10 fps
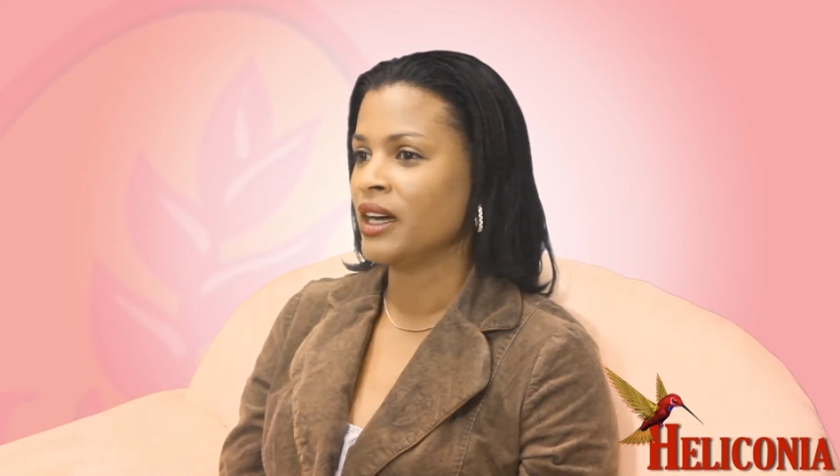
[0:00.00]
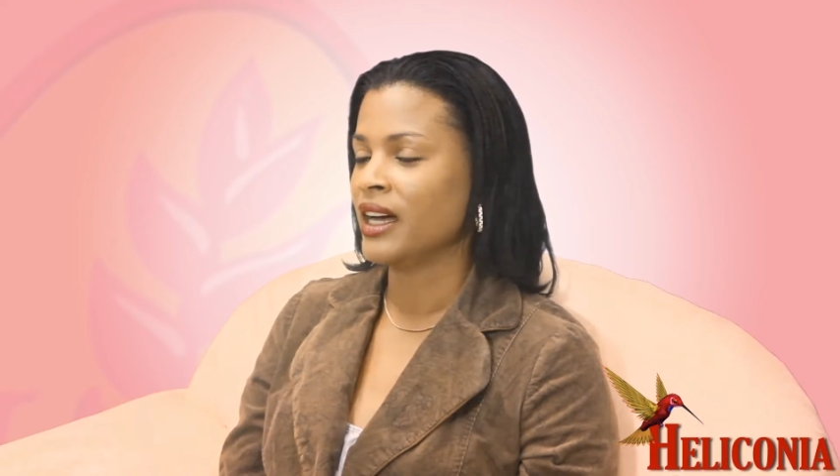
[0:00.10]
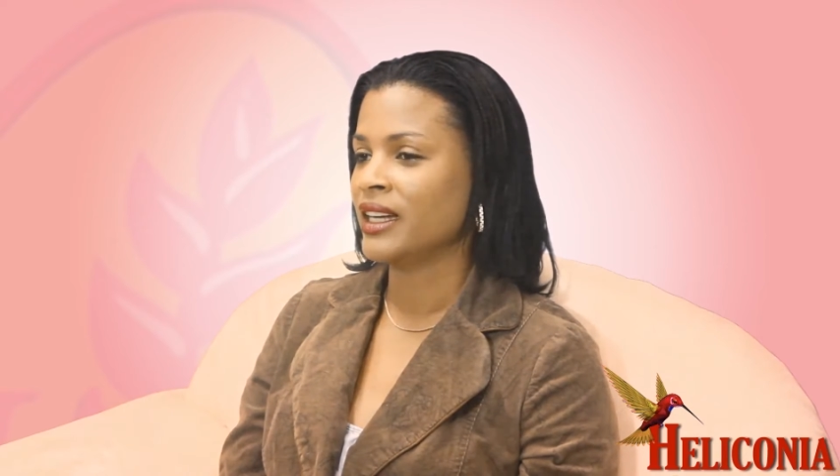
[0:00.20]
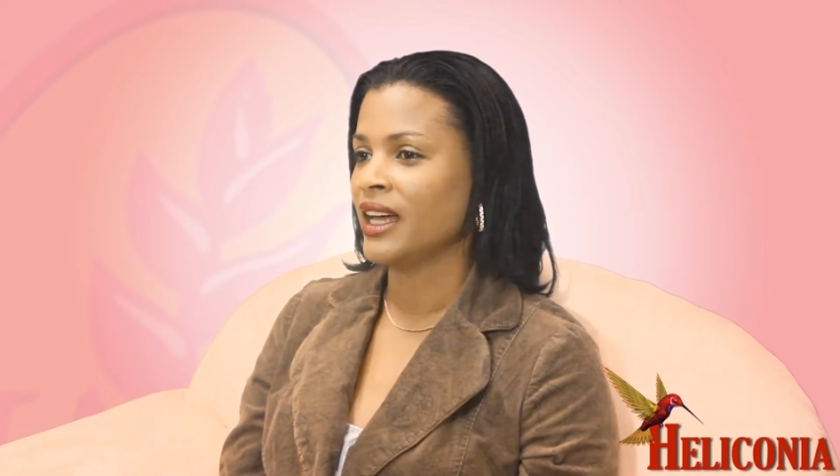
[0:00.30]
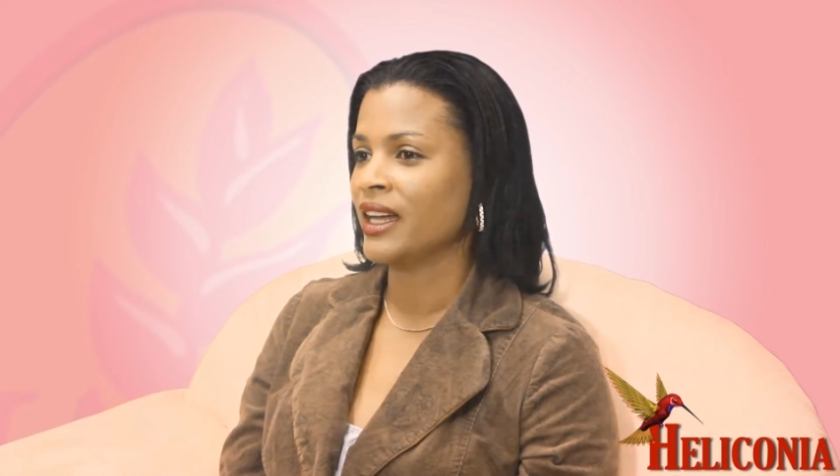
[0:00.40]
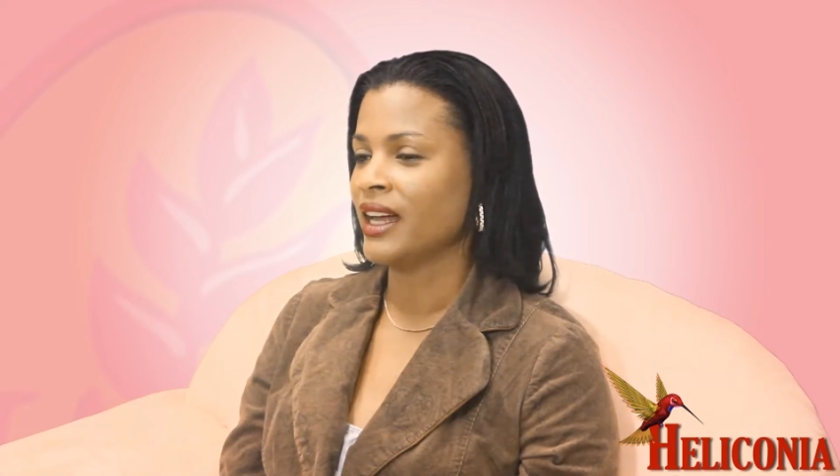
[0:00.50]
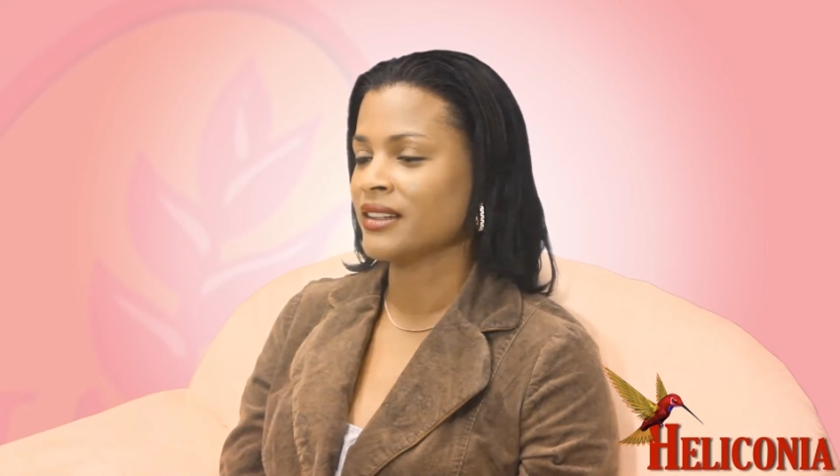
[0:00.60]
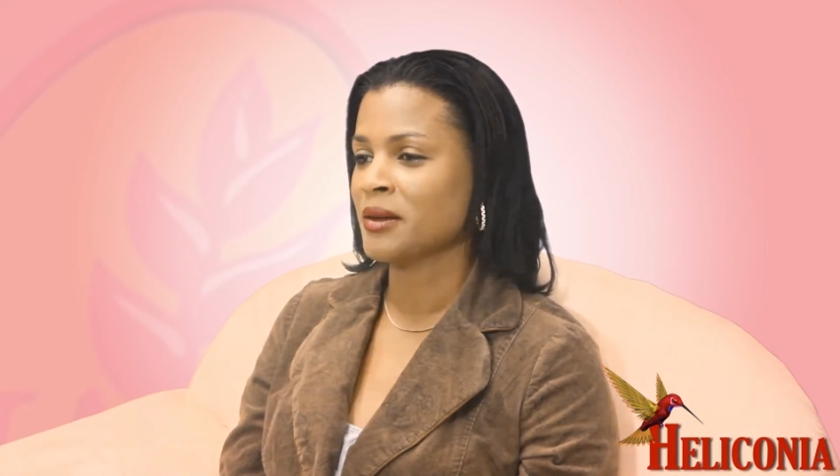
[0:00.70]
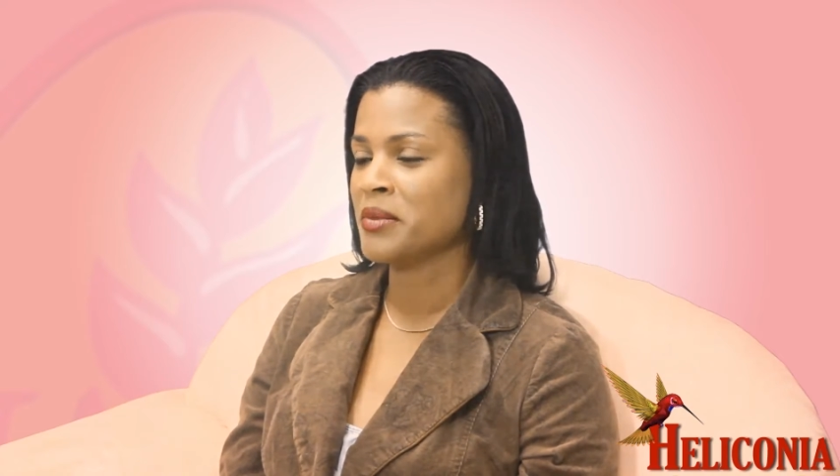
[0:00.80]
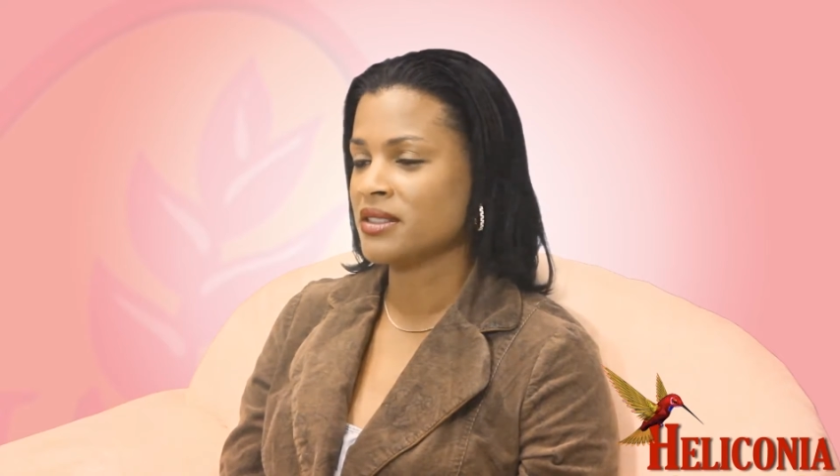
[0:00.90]
And
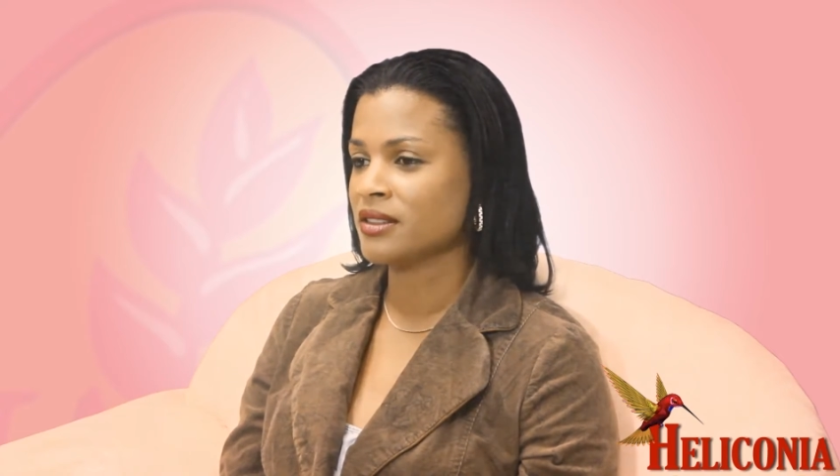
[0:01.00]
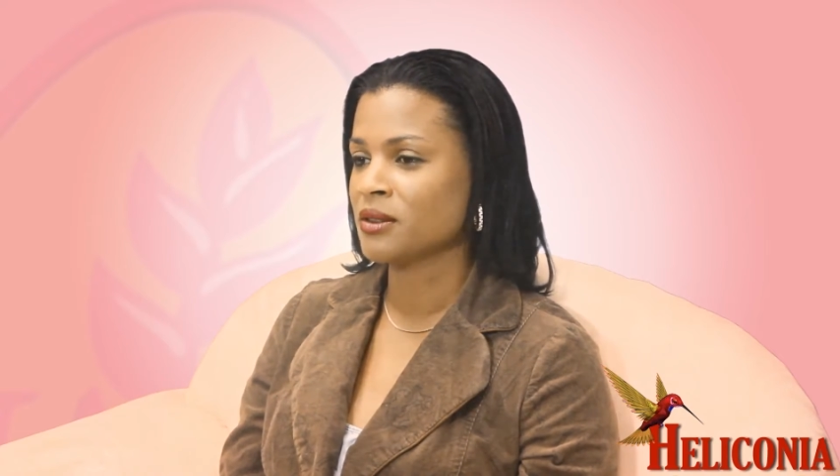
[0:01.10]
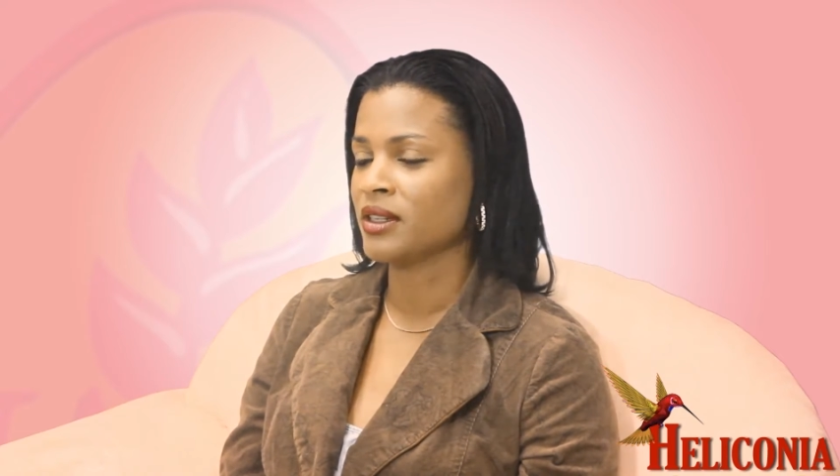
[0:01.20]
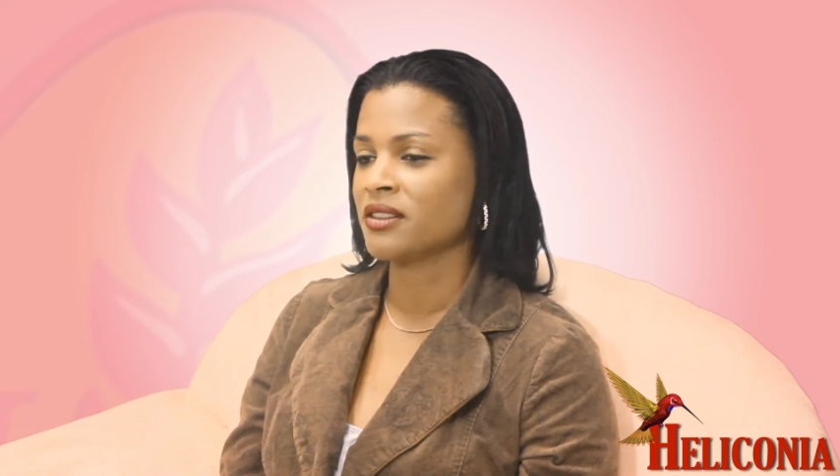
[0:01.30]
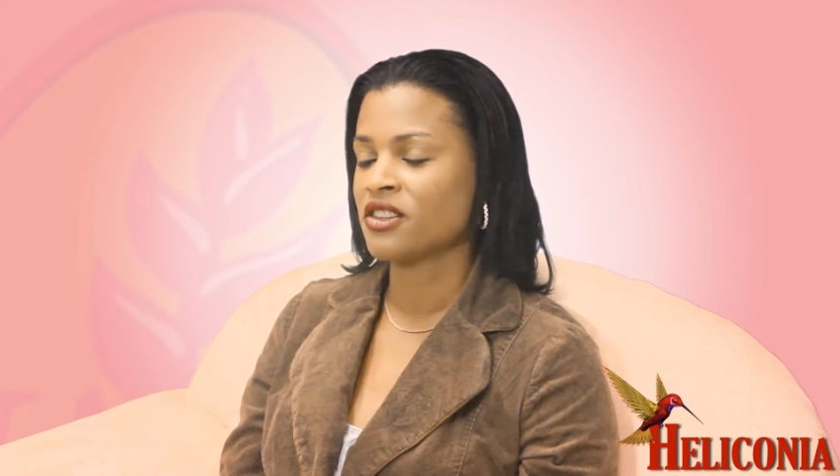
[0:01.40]
as a business owner,